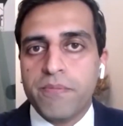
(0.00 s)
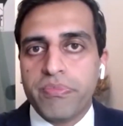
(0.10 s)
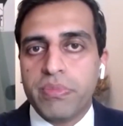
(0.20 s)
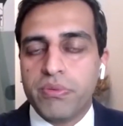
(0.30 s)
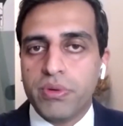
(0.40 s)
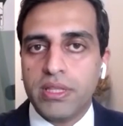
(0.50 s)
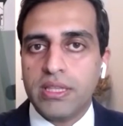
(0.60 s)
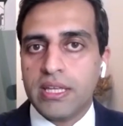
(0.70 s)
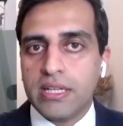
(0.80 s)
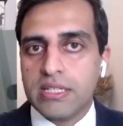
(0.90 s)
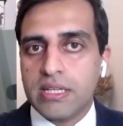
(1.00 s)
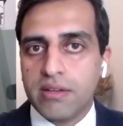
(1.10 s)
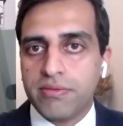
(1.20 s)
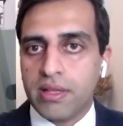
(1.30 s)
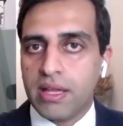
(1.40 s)
But really, the
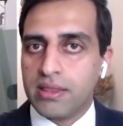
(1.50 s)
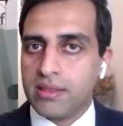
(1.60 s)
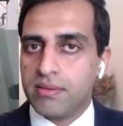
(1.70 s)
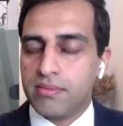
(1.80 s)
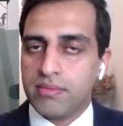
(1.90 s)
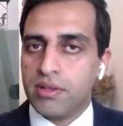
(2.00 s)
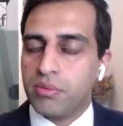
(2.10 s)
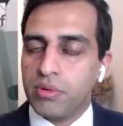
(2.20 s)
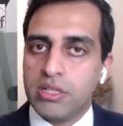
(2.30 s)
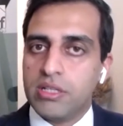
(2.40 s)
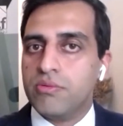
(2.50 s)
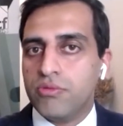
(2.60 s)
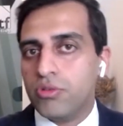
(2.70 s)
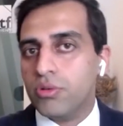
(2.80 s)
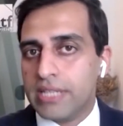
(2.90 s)
ETF, when you
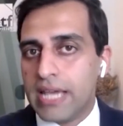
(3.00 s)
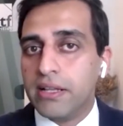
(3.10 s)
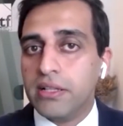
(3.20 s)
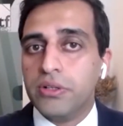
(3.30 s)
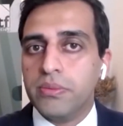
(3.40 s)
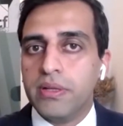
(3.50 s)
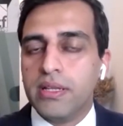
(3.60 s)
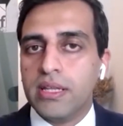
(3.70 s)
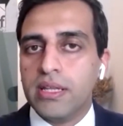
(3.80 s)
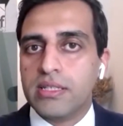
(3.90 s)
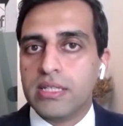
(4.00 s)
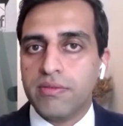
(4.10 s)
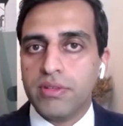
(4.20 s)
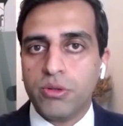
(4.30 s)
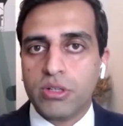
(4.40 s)
drill down a little bit, it's
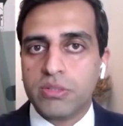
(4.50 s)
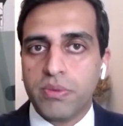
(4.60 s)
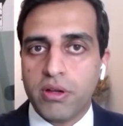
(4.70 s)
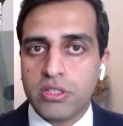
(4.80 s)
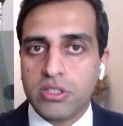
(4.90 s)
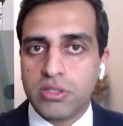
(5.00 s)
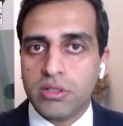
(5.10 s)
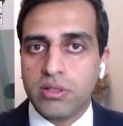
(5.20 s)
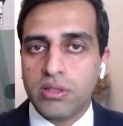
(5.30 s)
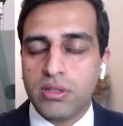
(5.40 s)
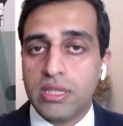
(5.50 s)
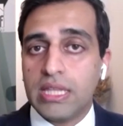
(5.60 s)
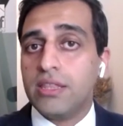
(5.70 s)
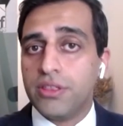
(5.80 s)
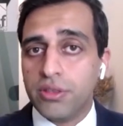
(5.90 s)
giving you exposure to
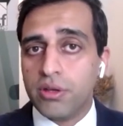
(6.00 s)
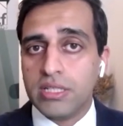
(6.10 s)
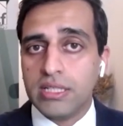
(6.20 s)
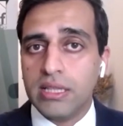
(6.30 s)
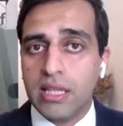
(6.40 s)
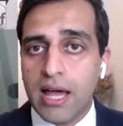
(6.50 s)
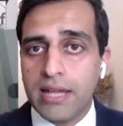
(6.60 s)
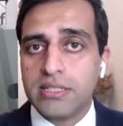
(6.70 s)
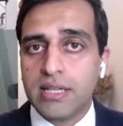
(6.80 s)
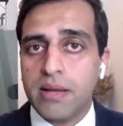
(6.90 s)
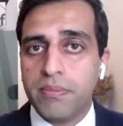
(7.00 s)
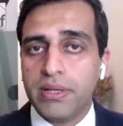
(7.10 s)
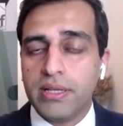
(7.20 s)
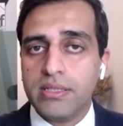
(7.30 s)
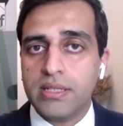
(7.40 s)
the 30 largest
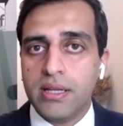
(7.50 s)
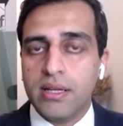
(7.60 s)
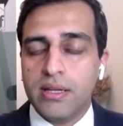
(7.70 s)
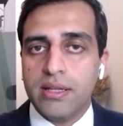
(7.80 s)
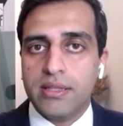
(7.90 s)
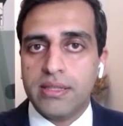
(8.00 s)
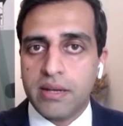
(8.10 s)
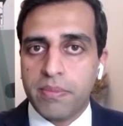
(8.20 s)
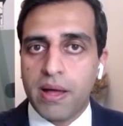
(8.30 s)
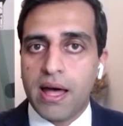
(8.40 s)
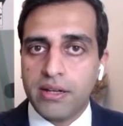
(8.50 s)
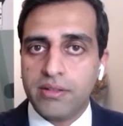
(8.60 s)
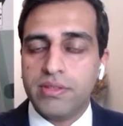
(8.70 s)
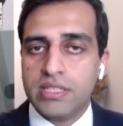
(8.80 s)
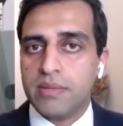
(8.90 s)
companies that are part of
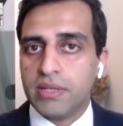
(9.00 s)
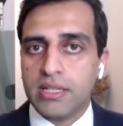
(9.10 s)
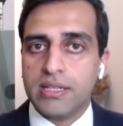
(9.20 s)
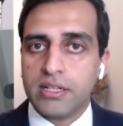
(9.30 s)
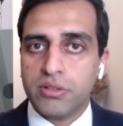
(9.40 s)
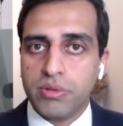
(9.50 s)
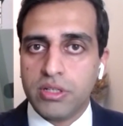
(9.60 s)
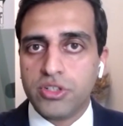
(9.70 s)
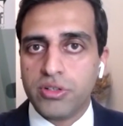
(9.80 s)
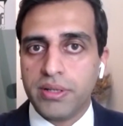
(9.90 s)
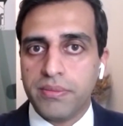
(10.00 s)
the semiconductor industry.